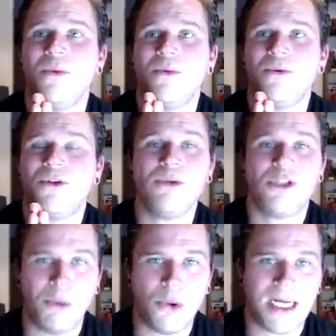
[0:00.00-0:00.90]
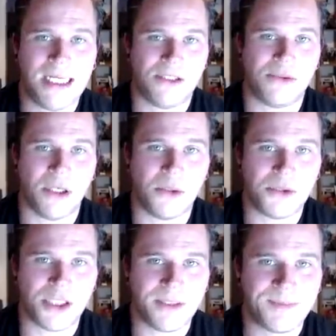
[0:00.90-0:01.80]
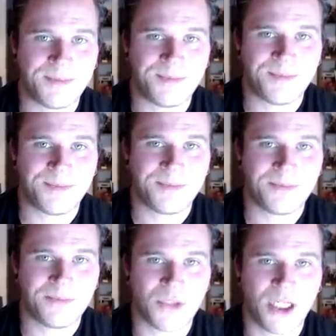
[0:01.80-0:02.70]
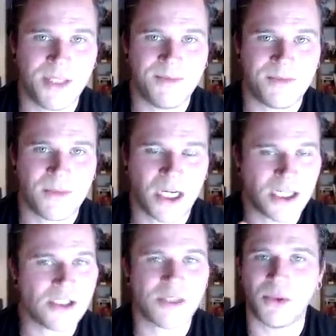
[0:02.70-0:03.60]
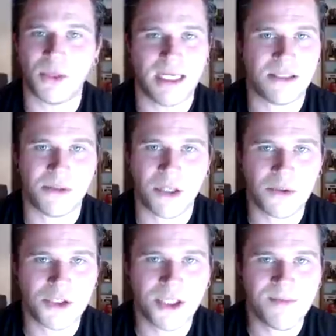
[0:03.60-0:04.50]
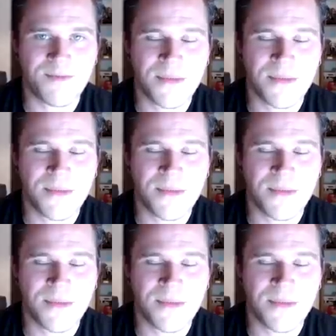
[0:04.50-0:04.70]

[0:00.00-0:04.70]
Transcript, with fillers: Don't support cancel culture, right? I don't support cancel culture.